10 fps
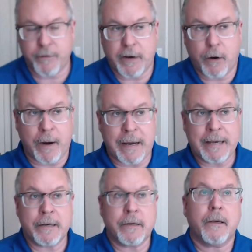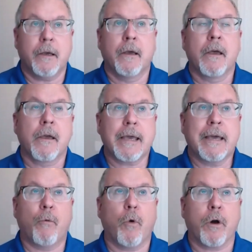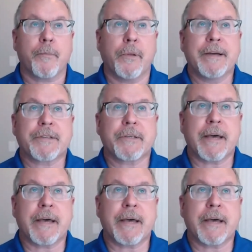of ingrained in workplaces.